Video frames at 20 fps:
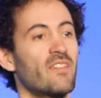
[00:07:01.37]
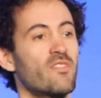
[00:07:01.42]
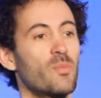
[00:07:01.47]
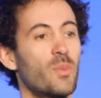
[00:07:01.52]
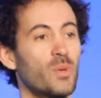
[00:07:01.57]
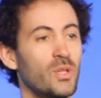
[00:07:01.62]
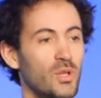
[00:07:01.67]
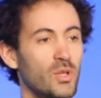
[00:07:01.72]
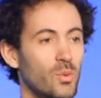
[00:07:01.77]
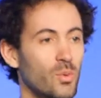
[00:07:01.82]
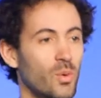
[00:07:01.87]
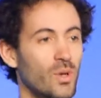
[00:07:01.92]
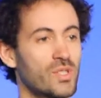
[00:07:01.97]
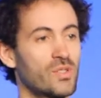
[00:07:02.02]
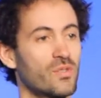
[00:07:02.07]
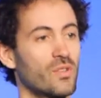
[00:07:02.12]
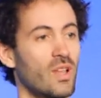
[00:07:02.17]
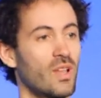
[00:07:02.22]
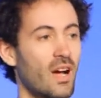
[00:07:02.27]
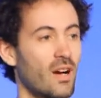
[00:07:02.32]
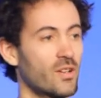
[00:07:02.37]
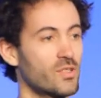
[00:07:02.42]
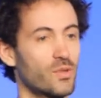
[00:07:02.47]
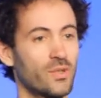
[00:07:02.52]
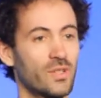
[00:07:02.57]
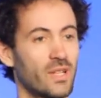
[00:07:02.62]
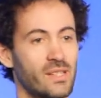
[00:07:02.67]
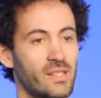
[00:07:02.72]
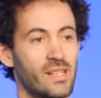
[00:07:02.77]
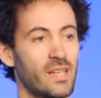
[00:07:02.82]
everybody who works for a large
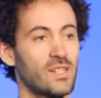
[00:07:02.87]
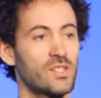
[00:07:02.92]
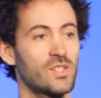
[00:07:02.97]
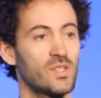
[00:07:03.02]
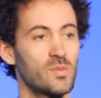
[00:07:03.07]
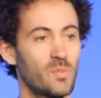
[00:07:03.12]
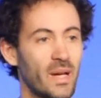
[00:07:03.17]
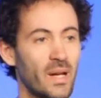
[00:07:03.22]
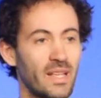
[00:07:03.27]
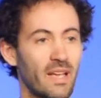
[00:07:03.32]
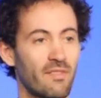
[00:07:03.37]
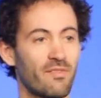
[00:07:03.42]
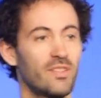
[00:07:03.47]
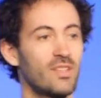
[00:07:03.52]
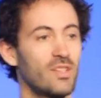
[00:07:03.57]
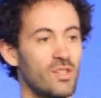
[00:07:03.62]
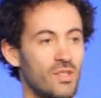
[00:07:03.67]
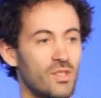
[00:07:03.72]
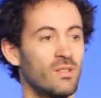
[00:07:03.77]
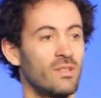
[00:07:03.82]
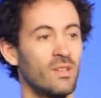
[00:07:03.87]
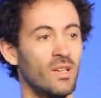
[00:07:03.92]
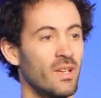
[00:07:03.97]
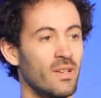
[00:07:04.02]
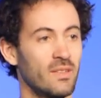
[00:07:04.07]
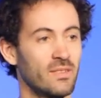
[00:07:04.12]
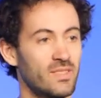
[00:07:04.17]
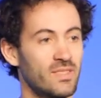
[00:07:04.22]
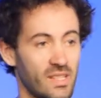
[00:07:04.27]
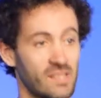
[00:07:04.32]
organization is by definition
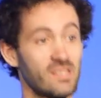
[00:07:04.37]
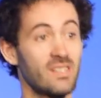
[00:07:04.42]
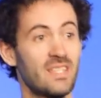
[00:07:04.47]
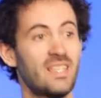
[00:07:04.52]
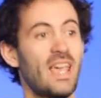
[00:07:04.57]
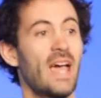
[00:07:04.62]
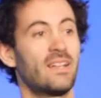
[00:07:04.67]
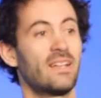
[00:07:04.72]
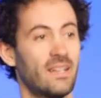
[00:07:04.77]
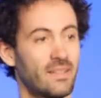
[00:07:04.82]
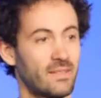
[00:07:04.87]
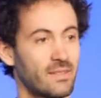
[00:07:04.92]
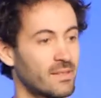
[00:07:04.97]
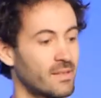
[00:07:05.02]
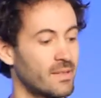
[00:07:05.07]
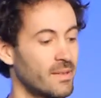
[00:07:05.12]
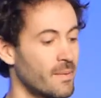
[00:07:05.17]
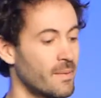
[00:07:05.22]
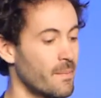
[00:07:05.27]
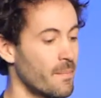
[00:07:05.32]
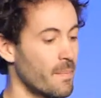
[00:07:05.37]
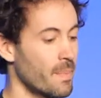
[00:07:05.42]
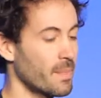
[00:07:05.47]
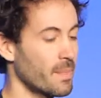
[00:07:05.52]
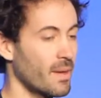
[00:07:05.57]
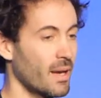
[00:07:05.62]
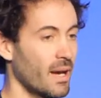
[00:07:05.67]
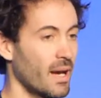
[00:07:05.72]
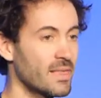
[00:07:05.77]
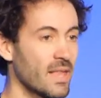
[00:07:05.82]
doesn't get it.
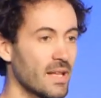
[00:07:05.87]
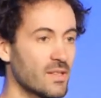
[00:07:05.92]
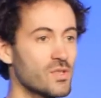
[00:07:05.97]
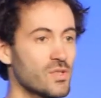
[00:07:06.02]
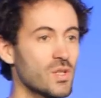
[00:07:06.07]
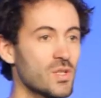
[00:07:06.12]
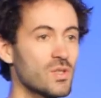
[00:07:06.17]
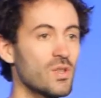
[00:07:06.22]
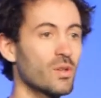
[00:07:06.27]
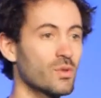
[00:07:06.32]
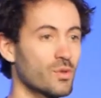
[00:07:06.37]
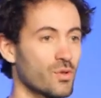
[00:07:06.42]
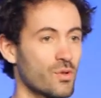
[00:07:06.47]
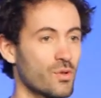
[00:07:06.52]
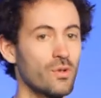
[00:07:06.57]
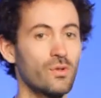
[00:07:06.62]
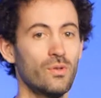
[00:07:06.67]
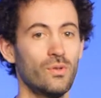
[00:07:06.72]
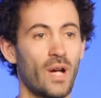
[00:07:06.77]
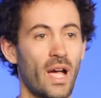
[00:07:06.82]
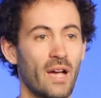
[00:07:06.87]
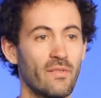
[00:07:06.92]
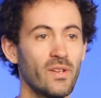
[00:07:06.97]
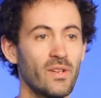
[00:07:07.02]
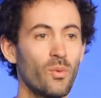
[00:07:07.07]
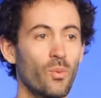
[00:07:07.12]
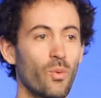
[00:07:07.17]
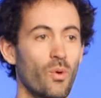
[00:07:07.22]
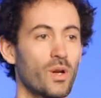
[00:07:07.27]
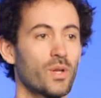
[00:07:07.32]
And that's just not true,
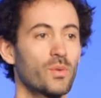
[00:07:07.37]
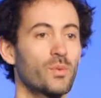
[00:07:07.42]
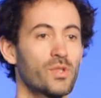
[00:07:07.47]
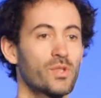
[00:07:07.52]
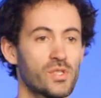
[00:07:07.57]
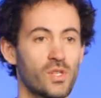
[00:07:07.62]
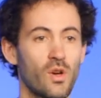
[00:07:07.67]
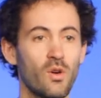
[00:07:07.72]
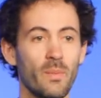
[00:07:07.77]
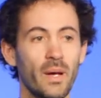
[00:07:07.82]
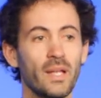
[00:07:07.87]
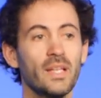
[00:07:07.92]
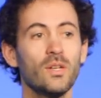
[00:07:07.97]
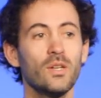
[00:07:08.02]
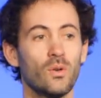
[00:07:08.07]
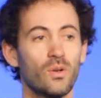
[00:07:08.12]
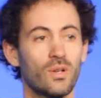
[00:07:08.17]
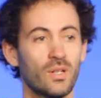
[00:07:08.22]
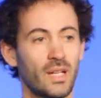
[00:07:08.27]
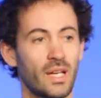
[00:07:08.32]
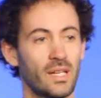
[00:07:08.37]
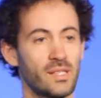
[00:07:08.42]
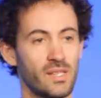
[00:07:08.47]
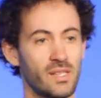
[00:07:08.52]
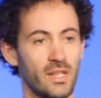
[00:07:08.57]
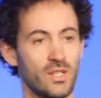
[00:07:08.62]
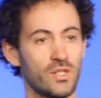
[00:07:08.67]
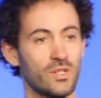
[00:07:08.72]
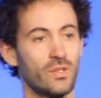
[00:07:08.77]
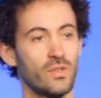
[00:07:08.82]
having worked with so many
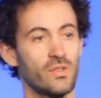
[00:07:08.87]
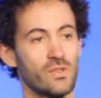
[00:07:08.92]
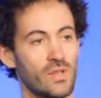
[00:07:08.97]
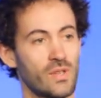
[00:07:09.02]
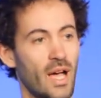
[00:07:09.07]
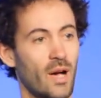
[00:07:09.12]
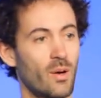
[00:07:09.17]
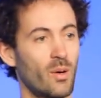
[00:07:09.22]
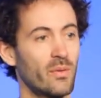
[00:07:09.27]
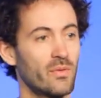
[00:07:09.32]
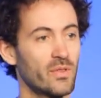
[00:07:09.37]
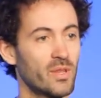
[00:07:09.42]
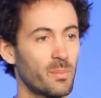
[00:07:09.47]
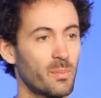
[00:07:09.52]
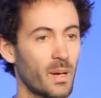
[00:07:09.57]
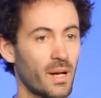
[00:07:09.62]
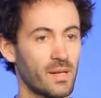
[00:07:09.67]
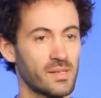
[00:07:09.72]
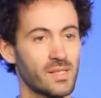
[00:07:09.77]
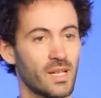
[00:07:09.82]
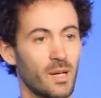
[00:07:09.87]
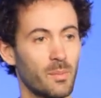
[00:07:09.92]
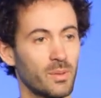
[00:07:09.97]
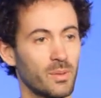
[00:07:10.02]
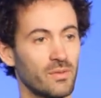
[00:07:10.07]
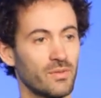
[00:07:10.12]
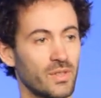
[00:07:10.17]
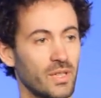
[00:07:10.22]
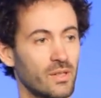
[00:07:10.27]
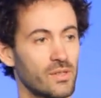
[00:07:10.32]
organizations now over the past
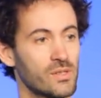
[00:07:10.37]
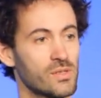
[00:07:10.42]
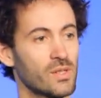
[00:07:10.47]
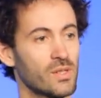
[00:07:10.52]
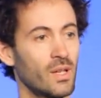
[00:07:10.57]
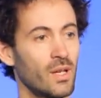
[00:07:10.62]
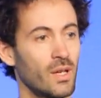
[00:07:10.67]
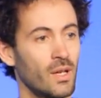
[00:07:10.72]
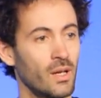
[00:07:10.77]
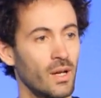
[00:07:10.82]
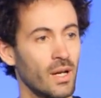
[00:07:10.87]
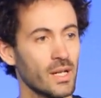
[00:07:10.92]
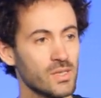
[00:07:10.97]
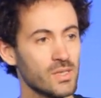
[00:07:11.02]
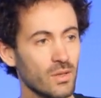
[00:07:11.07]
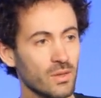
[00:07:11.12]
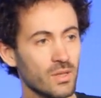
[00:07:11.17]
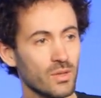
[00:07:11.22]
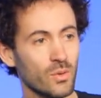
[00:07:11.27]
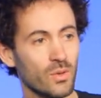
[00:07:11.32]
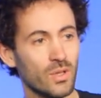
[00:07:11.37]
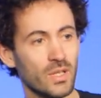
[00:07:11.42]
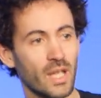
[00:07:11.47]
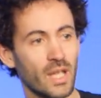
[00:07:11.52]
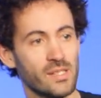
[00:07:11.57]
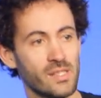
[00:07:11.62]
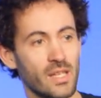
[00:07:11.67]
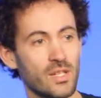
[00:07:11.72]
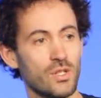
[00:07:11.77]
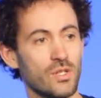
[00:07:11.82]
couple of years. It's not that
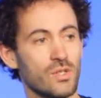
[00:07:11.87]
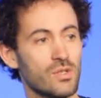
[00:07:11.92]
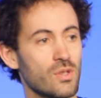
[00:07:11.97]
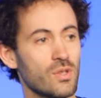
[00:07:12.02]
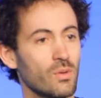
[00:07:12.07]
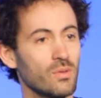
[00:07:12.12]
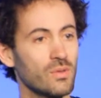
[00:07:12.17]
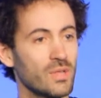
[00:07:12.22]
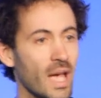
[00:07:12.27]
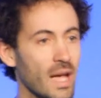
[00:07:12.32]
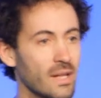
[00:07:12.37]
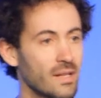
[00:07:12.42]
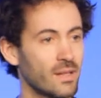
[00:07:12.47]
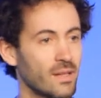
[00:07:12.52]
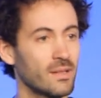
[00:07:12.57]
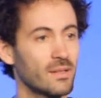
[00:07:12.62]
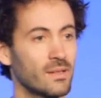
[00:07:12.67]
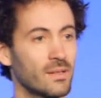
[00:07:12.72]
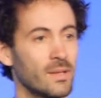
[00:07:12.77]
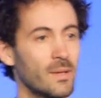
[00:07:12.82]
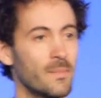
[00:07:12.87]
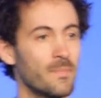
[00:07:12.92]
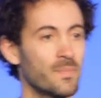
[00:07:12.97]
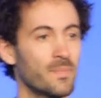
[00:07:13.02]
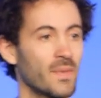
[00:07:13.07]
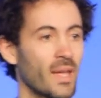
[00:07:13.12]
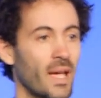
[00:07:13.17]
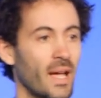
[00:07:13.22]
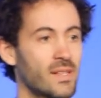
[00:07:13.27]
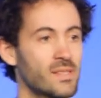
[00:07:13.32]
organizations don't get it.
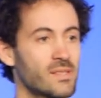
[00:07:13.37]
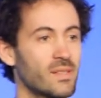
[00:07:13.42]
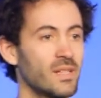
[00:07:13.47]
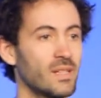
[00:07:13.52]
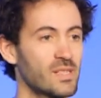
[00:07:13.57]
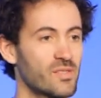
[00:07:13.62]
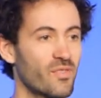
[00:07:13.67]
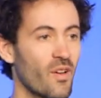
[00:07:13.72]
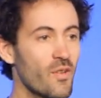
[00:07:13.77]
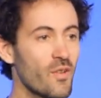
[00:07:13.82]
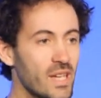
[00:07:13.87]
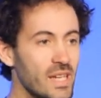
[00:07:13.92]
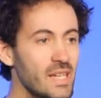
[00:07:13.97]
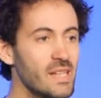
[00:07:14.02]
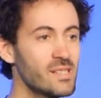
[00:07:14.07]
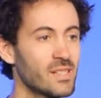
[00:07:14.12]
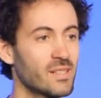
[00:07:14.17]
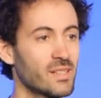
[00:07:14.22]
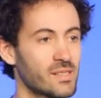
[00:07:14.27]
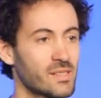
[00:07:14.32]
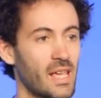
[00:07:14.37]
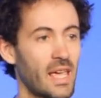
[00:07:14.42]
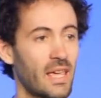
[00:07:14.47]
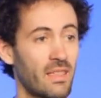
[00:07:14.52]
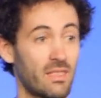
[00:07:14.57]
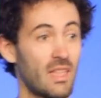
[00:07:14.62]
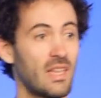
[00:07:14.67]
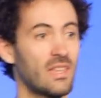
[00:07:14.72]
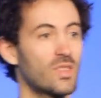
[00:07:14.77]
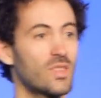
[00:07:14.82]
It's that it's very easy to say,
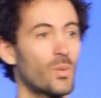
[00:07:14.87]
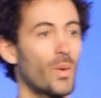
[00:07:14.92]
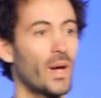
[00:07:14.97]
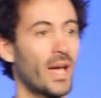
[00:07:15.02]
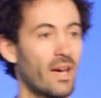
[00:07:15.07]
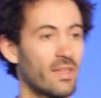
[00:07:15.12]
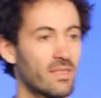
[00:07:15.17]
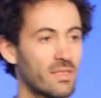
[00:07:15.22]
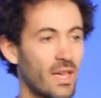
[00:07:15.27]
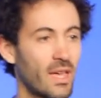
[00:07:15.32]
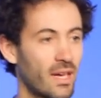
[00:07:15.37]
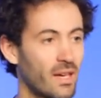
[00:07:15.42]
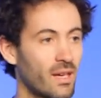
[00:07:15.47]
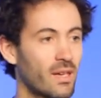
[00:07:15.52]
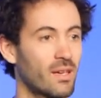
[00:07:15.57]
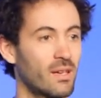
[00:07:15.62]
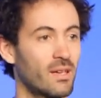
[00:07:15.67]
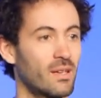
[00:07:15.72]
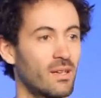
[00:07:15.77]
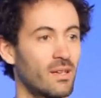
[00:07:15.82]
think the way I think.